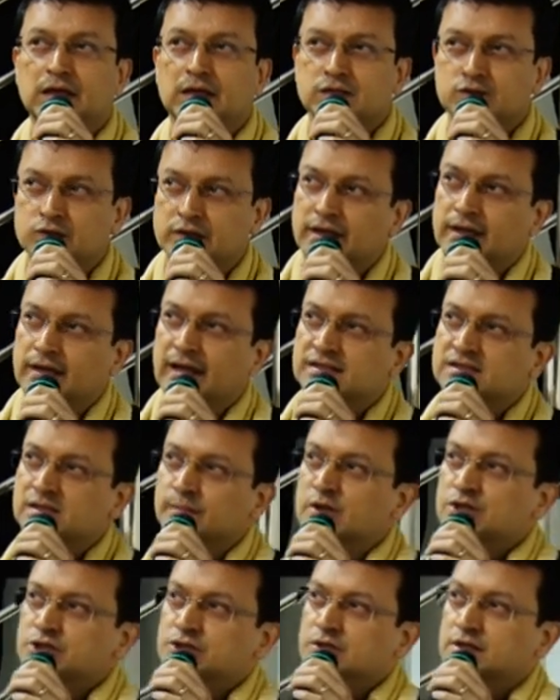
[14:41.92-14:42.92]
So the
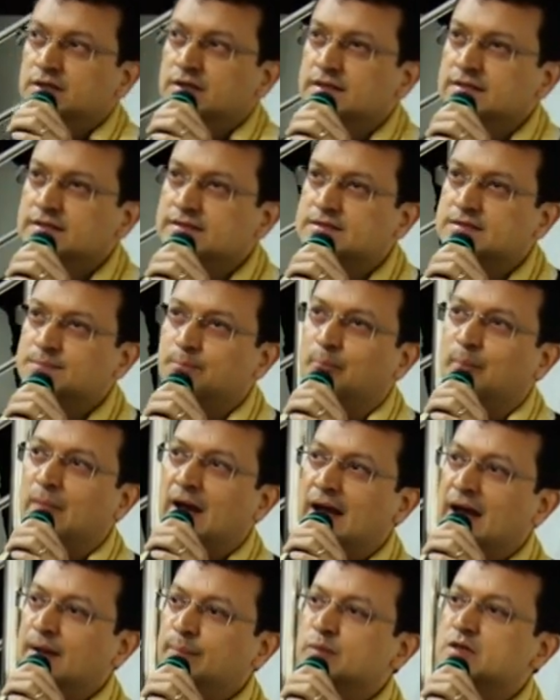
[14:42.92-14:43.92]
exhibition is
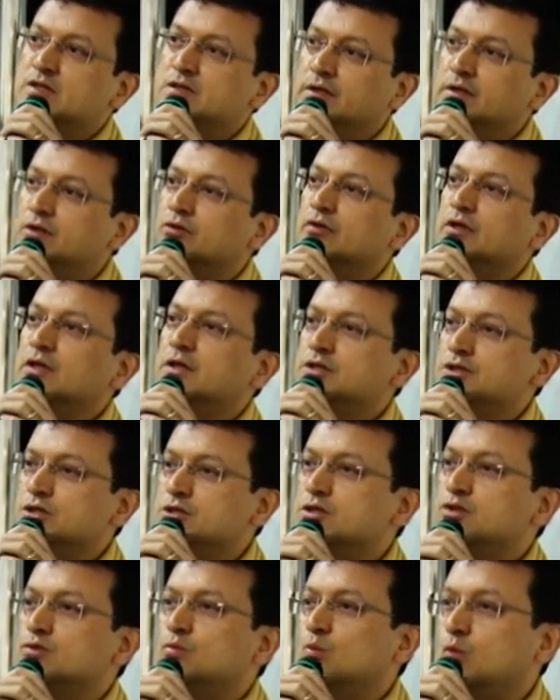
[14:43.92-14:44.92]
mapped in
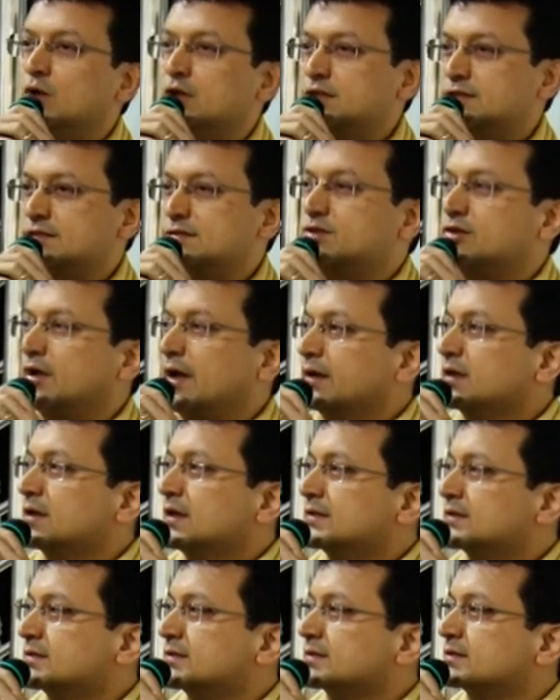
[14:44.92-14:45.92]
relation to what strike
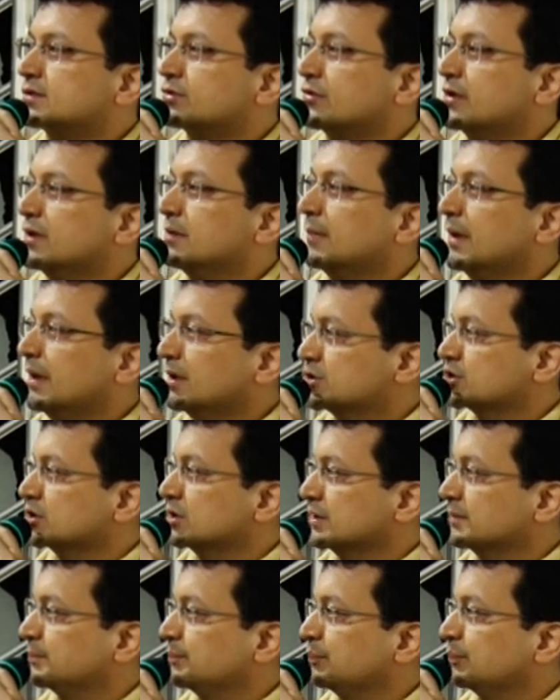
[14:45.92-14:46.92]
us as three
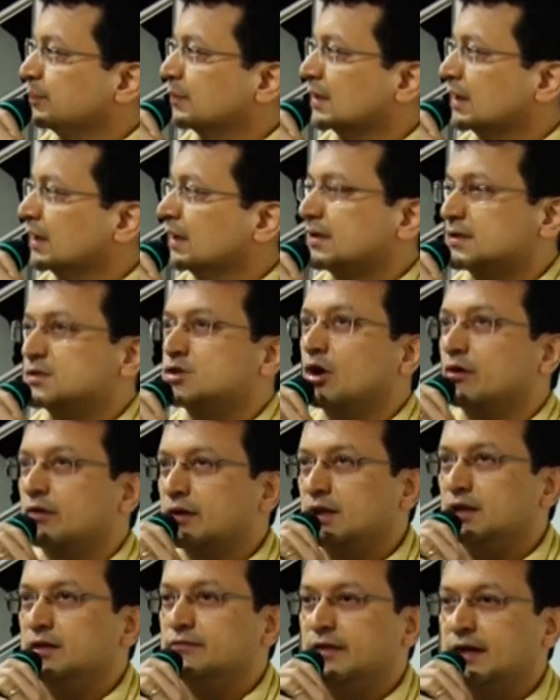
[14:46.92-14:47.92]
major
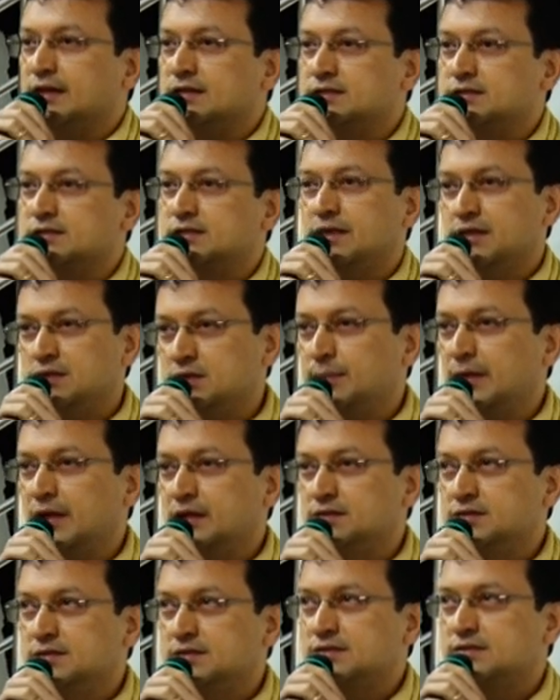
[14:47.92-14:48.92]
historical events:
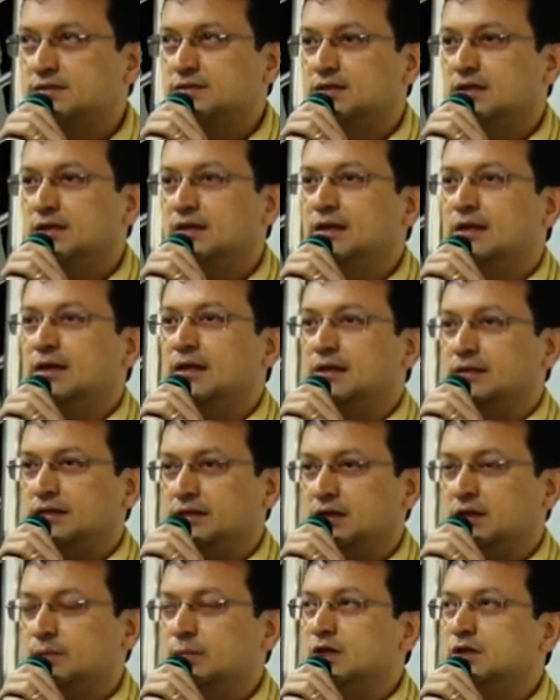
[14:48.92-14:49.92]
independence,
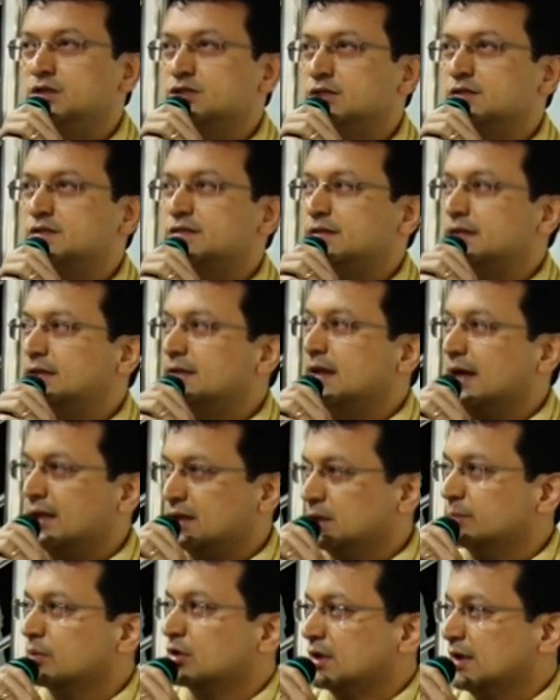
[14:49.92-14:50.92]
the emergency,
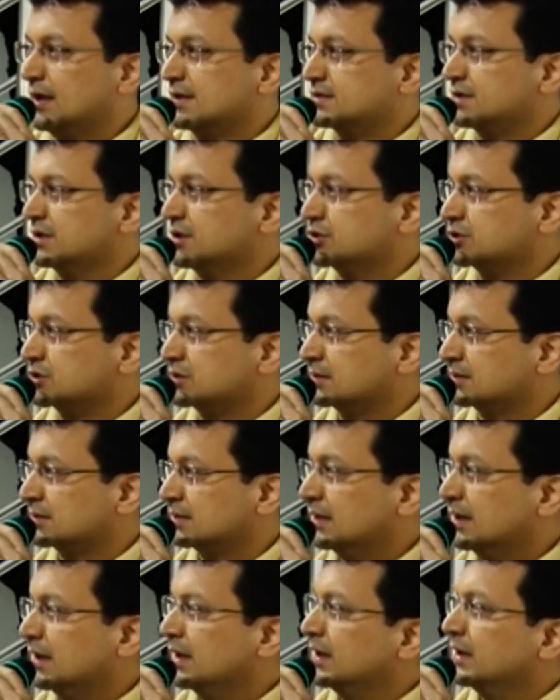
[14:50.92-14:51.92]
and liberalization.
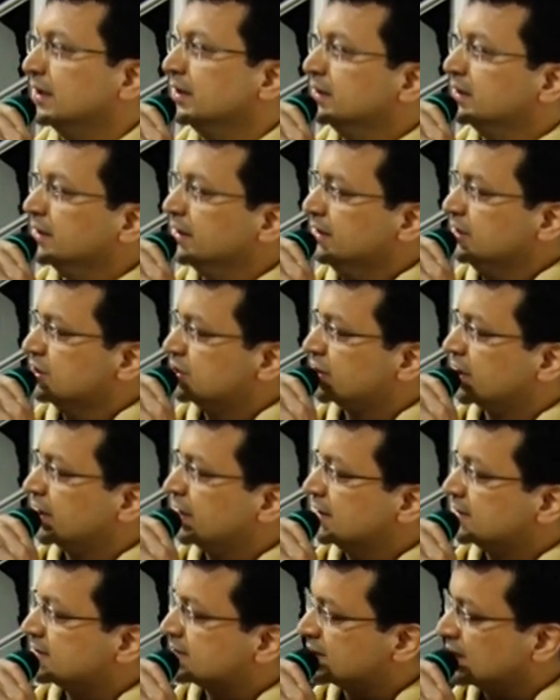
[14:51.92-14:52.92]
In each
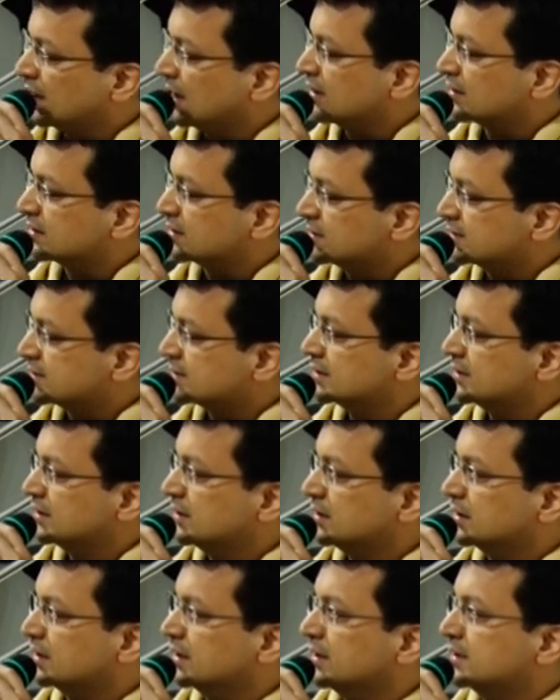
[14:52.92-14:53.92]
case, our
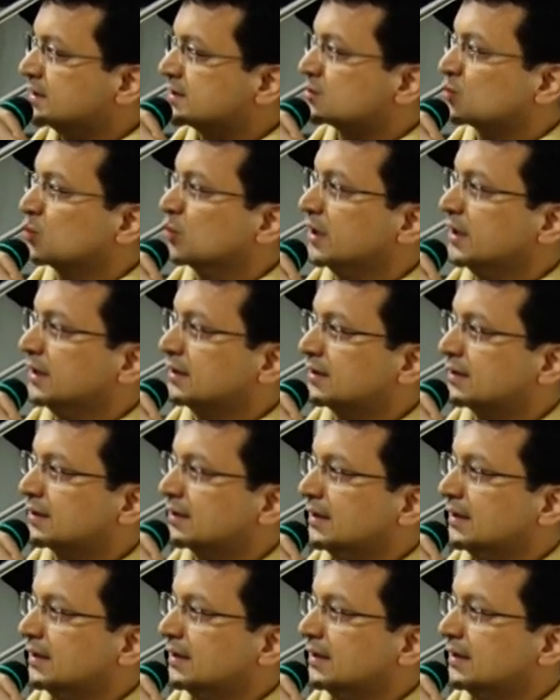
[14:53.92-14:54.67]
concern is with